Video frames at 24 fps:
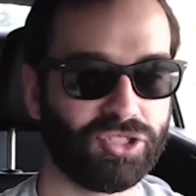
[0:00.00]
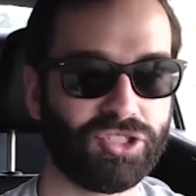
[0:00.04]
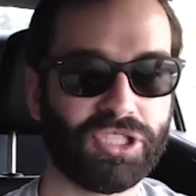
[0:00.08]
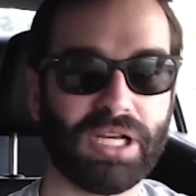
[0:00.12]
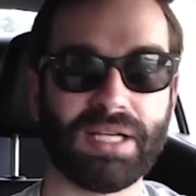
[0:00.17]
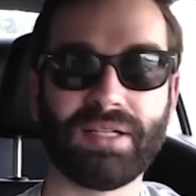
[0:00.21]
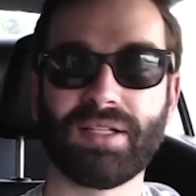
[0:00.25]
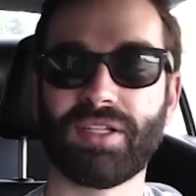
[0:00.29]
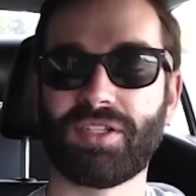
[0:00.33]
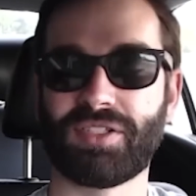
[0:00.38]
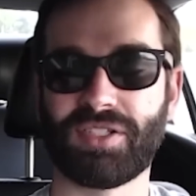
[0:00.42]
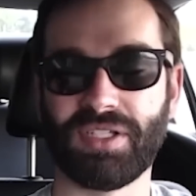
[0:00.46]

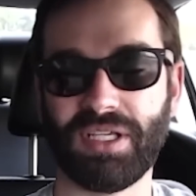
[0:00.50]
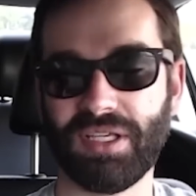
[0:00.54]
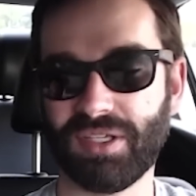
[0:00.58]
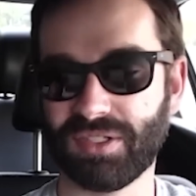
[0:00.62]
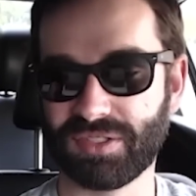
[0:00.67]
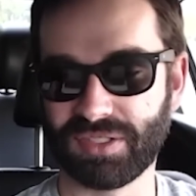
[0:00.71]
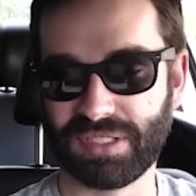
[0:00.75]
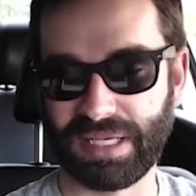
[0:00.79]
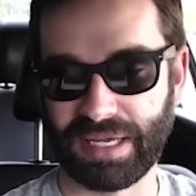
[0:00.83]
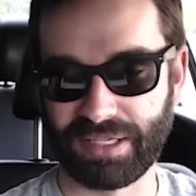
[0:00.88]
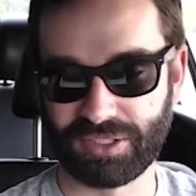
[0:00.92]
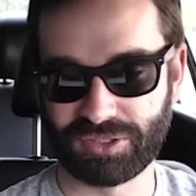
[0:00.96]
jealousy
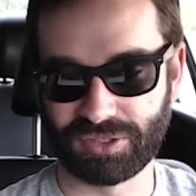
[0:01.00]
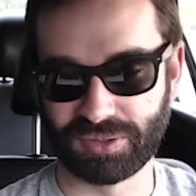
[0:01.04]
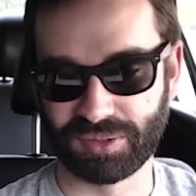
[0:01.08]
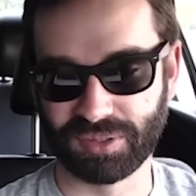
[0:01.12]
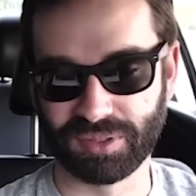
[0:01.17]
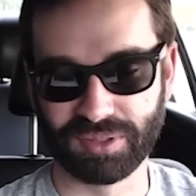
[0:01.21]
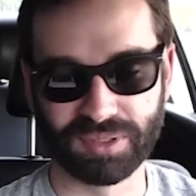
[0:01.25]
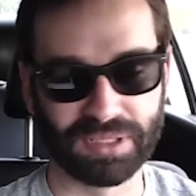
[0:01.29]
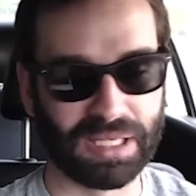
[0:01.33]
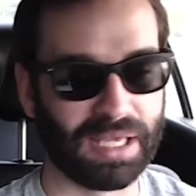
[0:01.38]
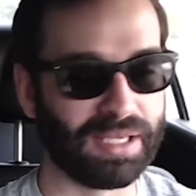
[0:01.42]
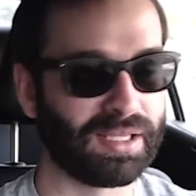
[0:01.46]
is
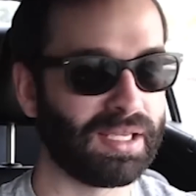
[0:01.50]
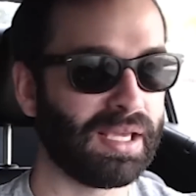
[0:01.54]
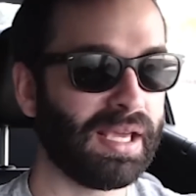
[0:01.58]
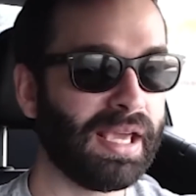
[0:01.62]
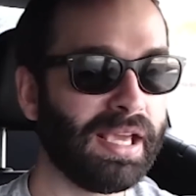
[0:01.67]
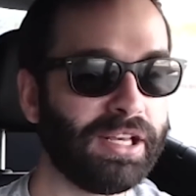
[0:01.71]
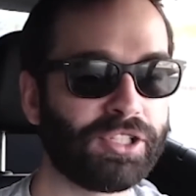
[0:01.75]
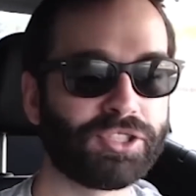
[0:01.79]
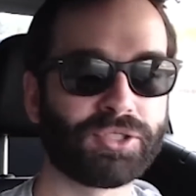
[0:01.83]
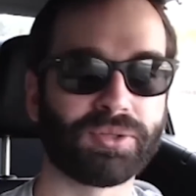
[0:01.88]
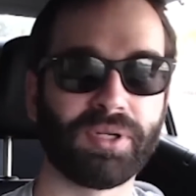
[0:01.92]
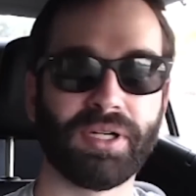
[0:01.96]
natural like
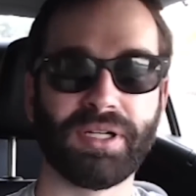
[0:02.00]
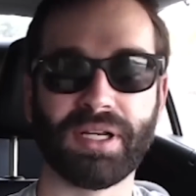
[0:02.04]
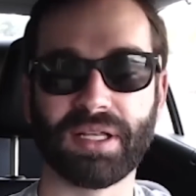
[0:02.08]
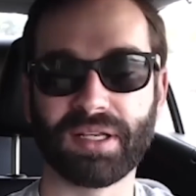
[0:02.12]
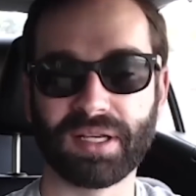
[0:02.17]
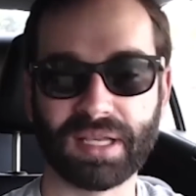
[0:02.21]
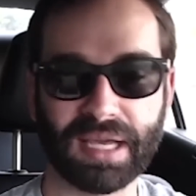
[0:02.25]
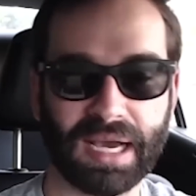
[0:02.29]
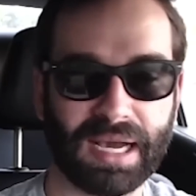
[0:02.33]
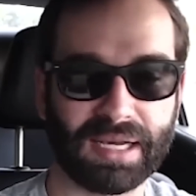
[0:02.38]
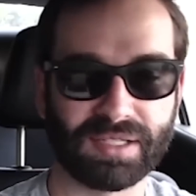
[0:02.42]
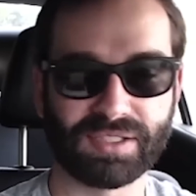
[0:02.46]
hatred
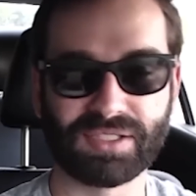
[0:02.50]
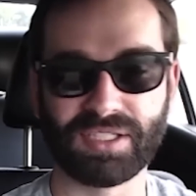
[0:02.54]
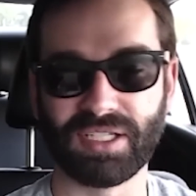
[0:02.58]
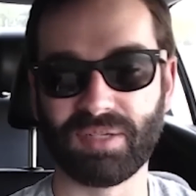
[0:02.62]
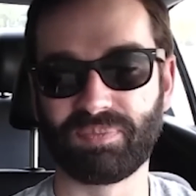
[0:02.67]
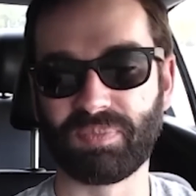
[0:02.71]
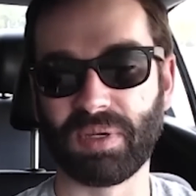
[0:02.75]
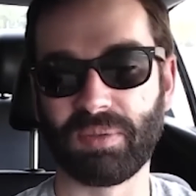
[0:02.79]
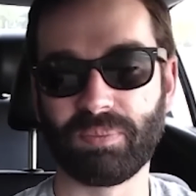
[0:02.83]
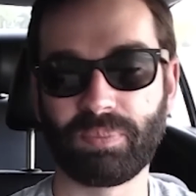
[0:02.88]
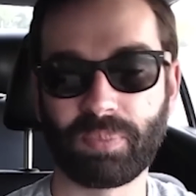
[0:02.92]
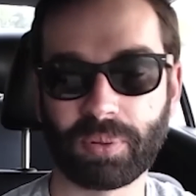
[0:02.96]
and
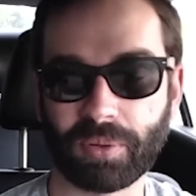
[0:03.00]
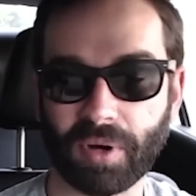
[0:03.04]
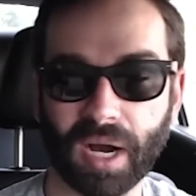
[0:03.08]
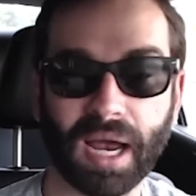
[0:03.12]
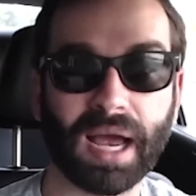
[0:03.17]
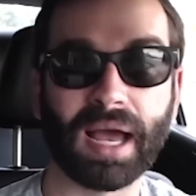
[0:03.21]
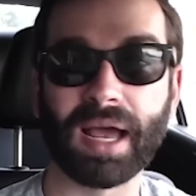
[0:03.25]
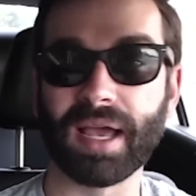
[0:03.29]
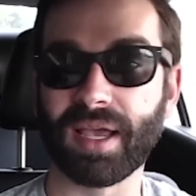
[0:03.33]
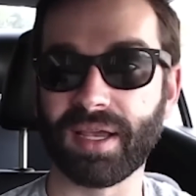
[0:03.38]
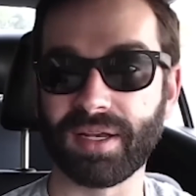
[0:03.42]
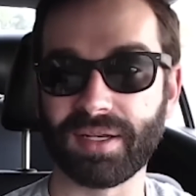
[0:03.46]
gossip and
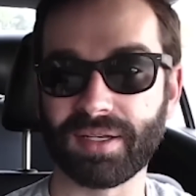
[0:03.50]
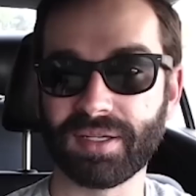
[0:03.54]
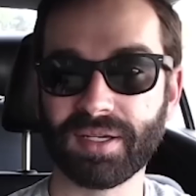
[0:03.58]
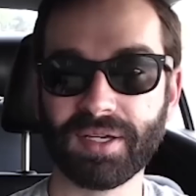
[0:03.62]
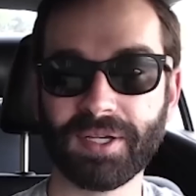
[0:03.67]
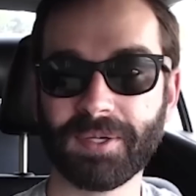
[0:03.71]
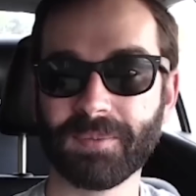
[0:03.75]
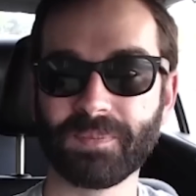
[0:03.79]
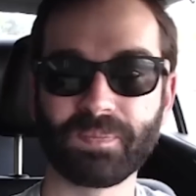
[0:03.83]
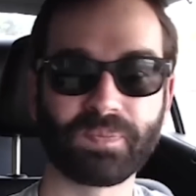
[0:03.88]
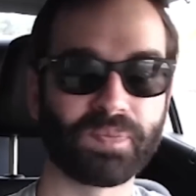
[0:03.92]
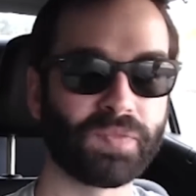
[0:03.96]
pride
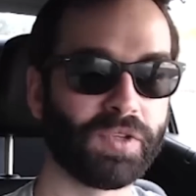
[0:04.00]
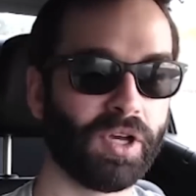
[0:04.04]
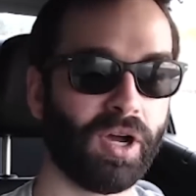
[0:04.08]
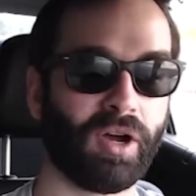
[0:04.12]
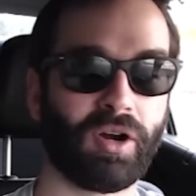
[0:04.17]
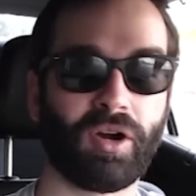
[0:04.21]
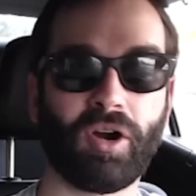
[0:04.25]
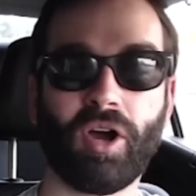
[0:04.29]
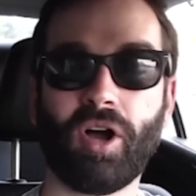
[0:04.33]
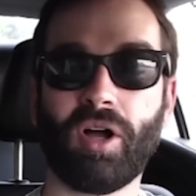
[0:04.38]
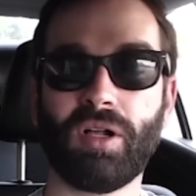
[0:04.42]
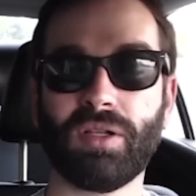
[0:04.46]

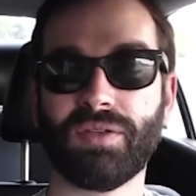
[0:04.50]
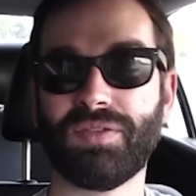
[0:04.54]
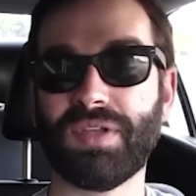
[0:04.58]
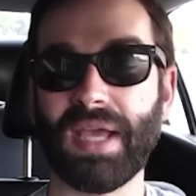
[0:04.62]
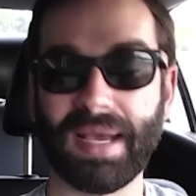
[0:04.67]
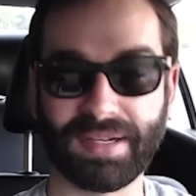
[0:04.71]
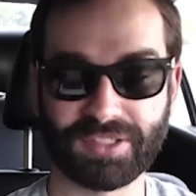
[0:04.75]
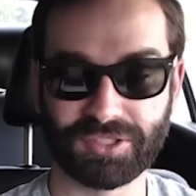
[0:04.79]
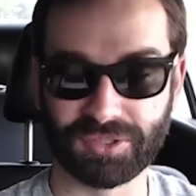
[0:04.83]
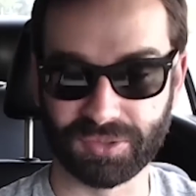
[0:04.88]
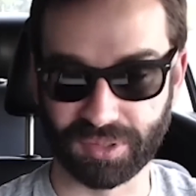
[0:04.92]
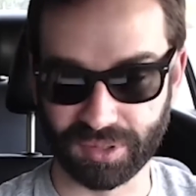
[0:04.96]
are all
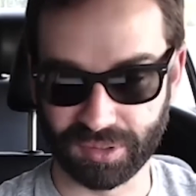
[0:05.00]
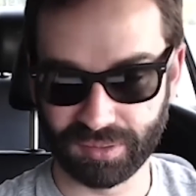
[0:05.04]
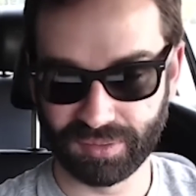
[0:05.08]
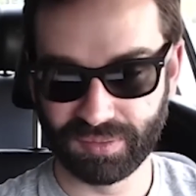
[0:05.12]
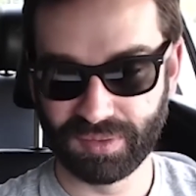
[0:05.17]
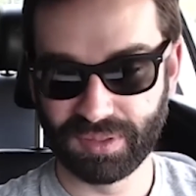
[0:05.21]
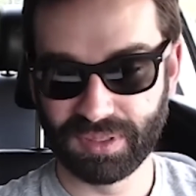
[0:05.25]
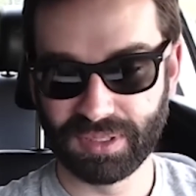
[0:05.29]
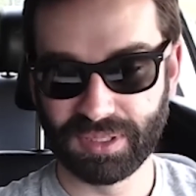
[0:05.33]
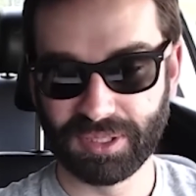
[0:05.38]
natural